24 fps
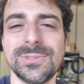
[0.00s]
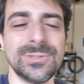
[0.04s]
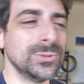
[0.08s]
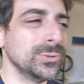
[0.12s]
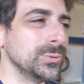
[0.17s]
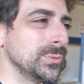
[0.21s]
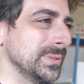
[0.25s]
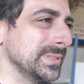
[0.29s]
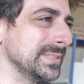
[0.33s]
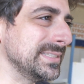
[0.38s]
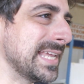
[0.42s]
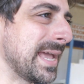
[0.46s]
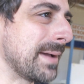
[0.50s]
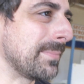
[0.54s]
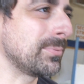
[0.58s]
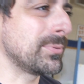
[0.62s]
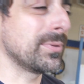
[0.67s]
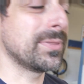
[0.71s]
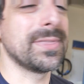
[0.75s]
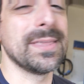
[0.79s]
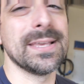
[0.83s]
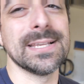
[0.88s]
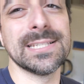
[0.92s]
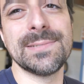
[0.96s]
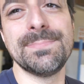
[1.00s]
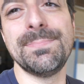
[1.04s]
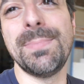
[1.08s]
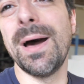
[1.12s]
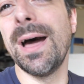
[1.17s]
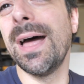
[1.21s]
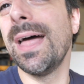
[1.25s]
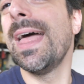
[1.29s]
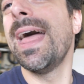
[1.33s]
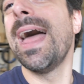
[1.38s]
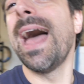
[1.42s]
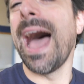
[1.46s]
too in depth with this,
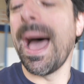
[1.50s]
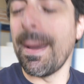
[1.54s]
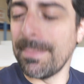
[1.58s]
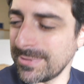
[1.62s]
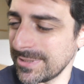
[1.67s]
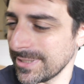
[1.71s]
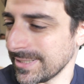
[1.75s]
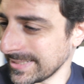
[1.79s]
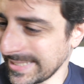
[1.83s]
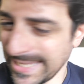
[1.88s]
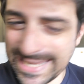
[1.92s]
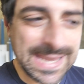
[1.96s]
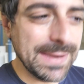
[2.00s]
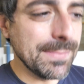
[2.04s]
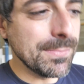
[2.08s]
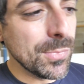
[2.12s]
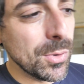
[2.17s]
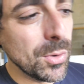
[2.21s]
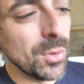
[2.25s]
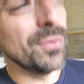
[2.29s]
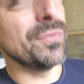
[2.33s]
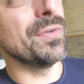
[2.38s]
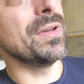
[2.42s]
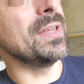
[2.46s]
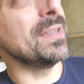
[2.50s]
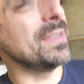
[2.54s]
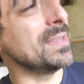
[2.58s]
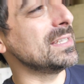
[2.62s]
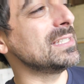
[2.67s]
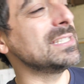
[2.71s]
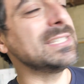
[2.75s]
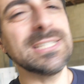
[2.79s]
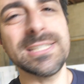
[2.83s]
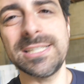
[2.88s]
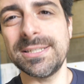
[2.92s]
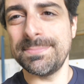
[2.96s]
but I'm just gonna keep moving.
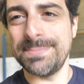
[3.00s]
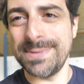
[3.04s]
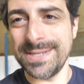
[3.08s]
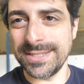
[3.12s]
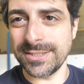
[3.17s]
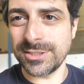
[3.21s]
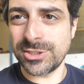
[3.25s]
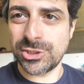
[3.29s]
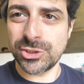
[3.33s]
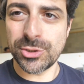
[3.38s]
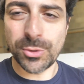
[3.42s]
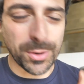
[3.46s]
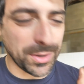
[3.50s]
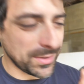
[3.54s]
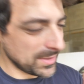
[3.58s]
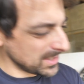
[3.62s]
This is gonna be a short